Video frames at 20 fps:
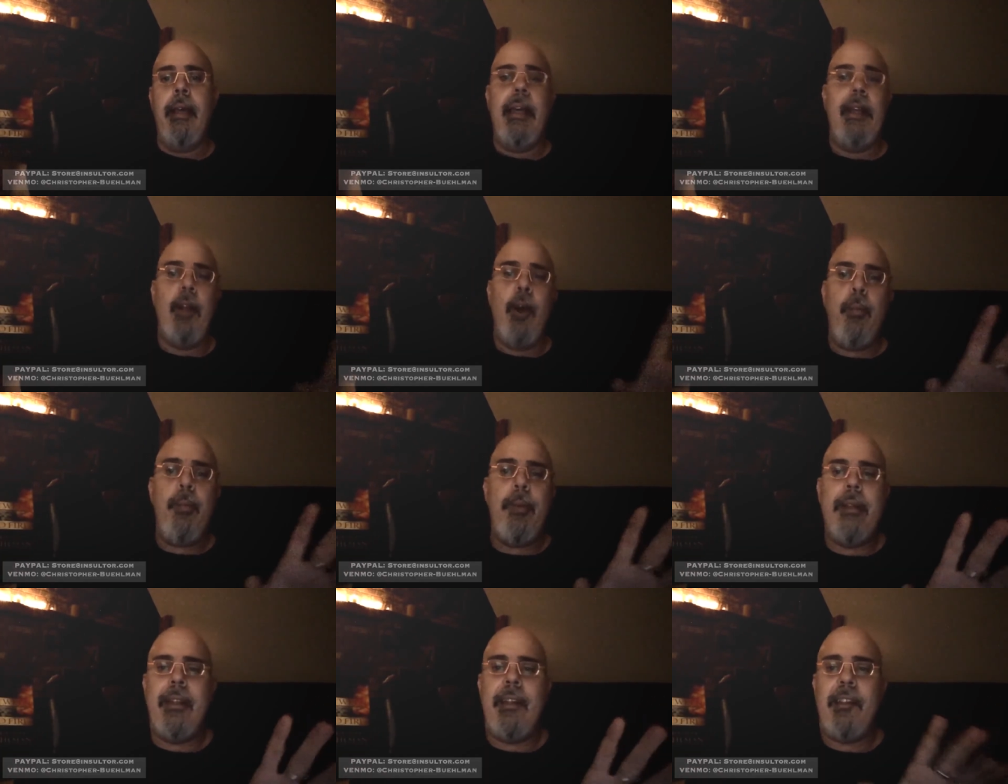It
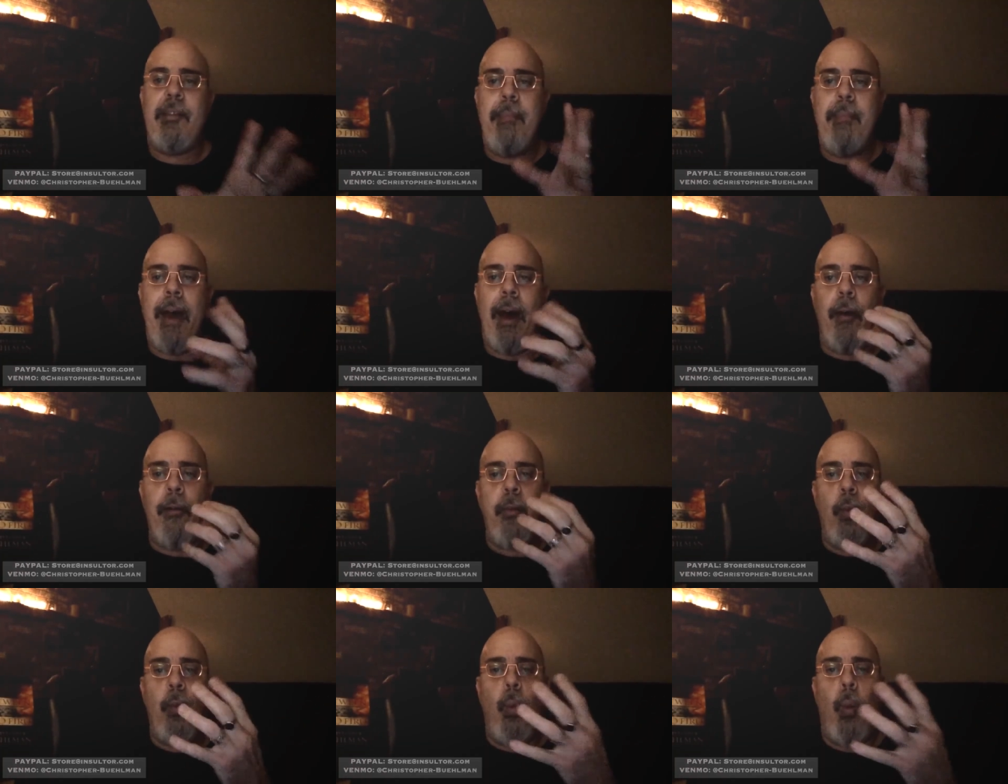opened its
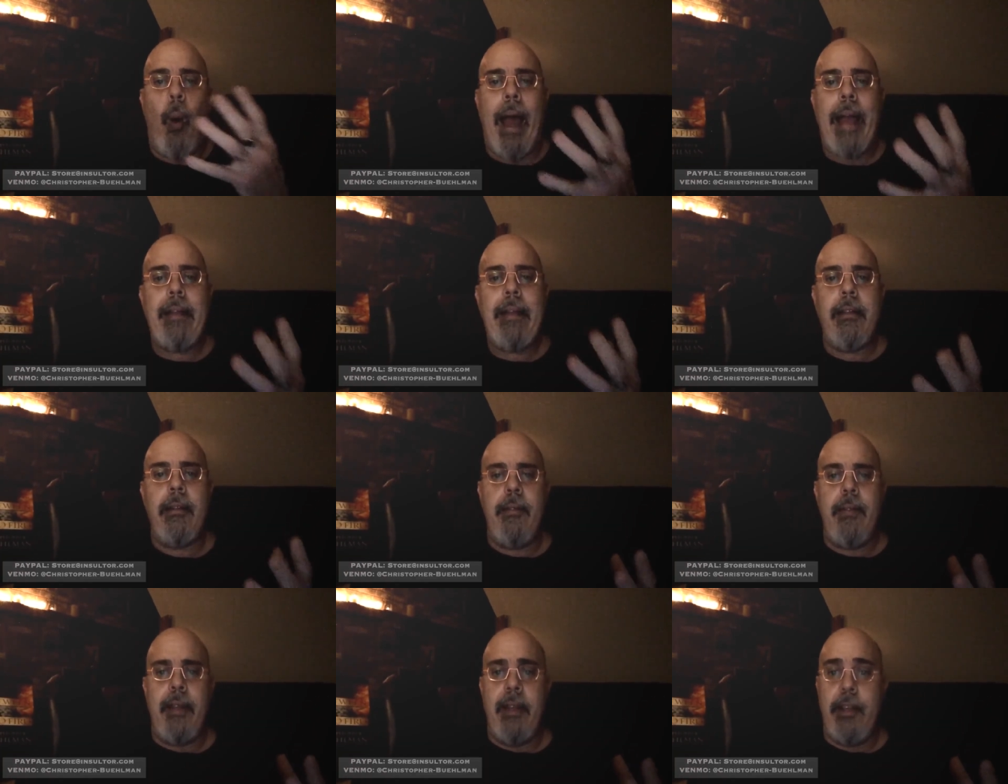mouth
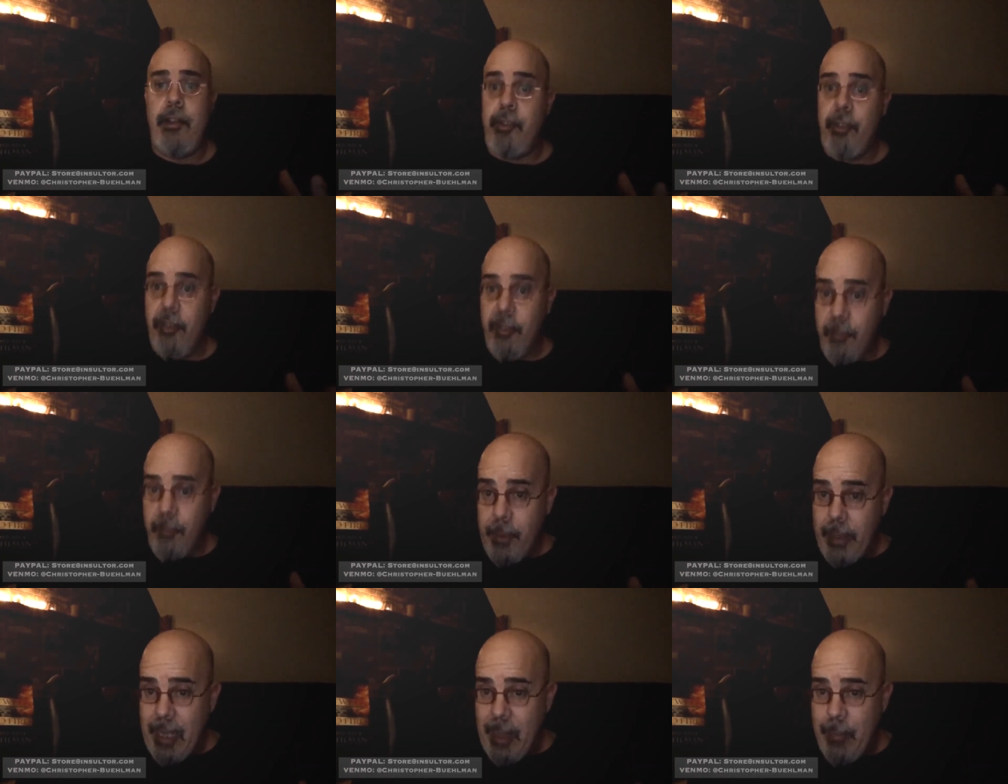wider than it should
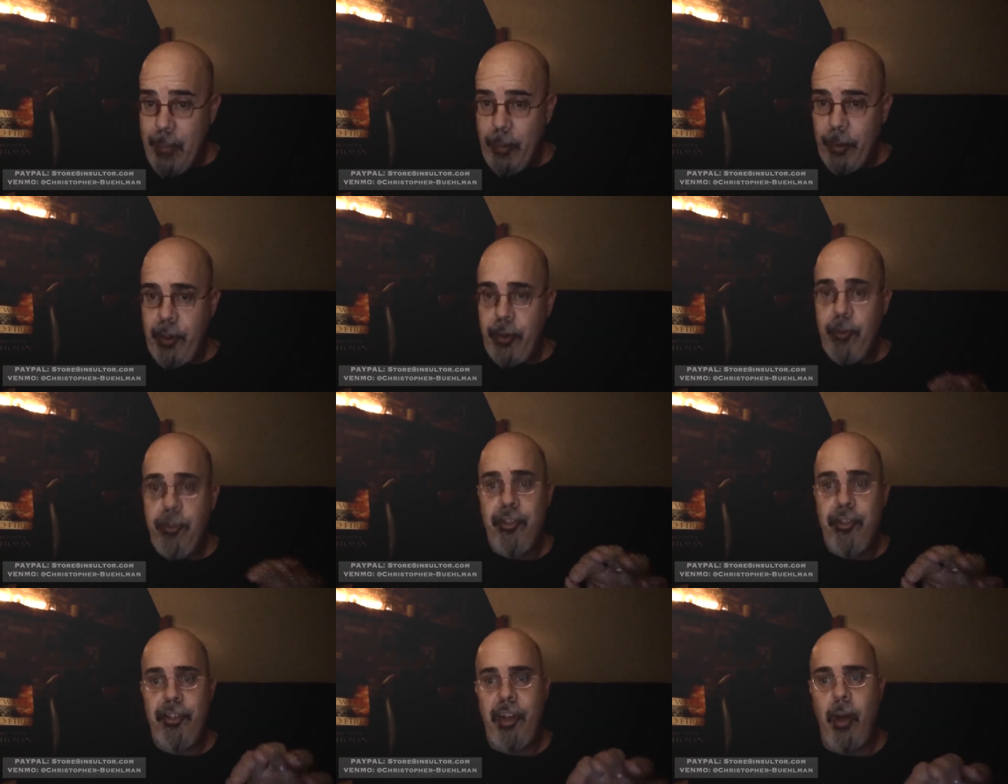have been able
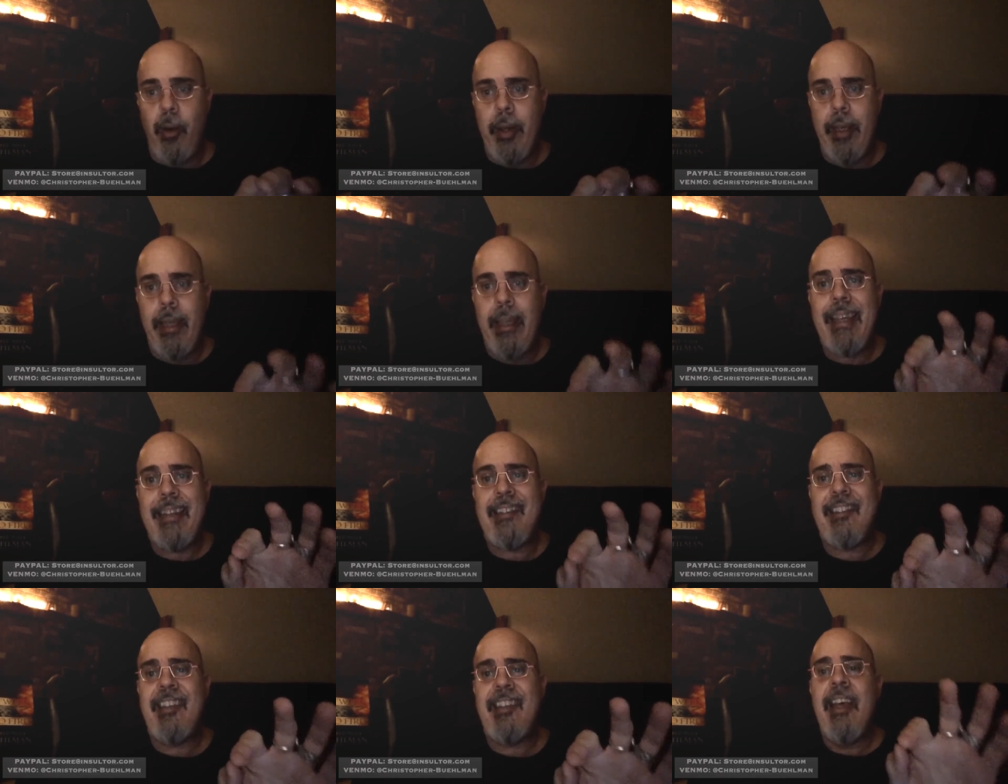to, showing
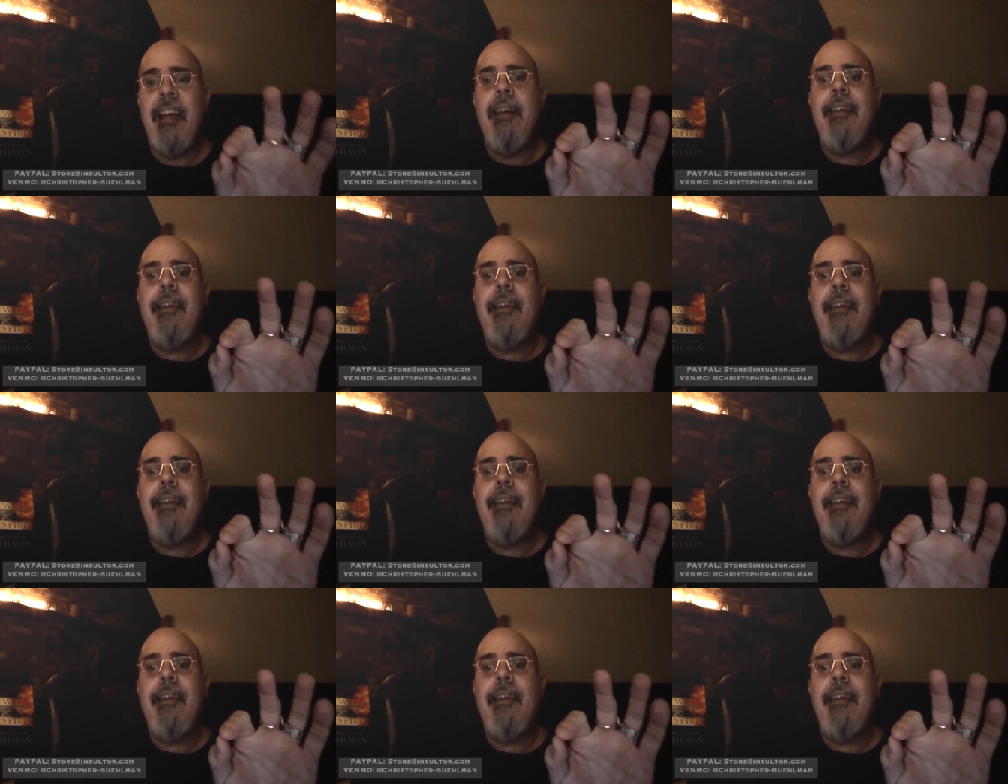its